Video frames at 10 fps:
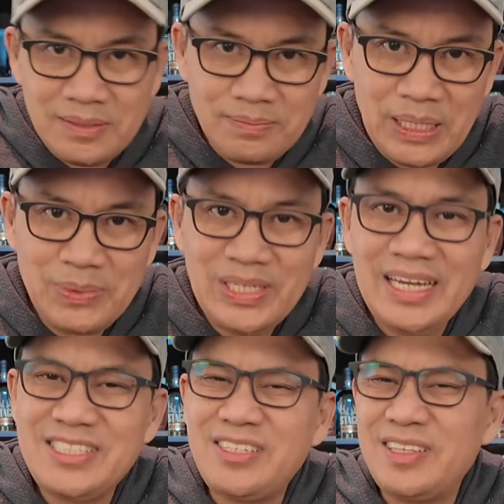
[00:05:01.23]
Maybe you
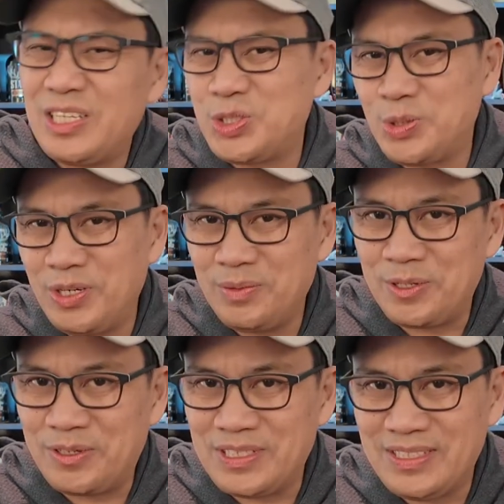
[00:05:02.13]
guys saw that short where
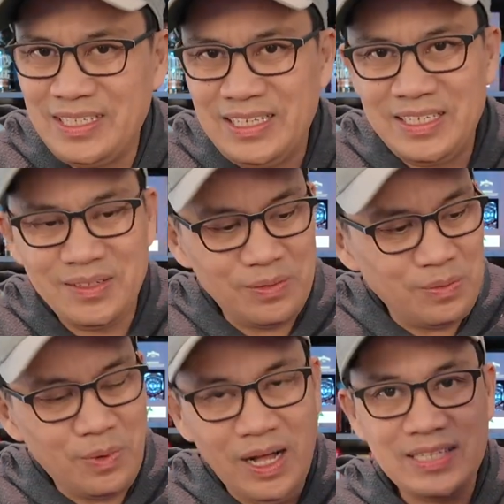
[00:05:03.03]
Christine
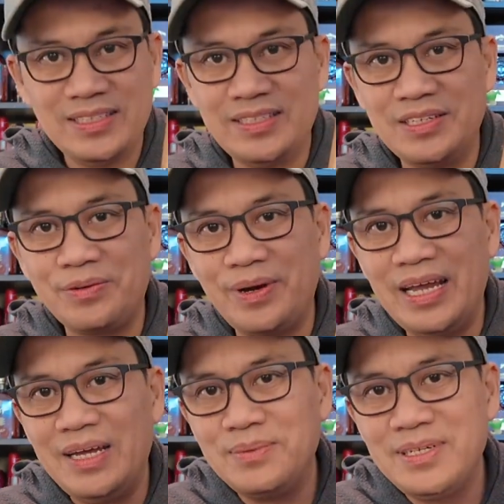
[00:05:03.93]
walked in and
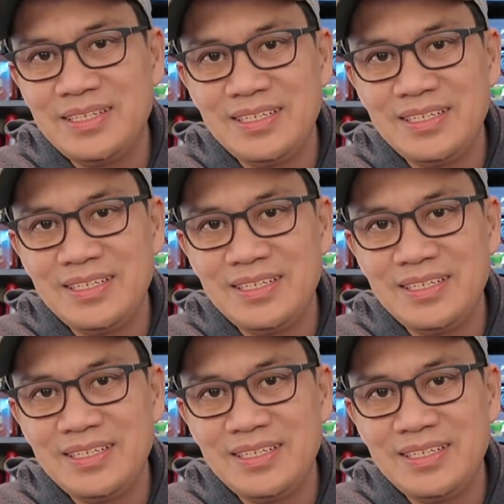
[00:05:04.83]
grabbed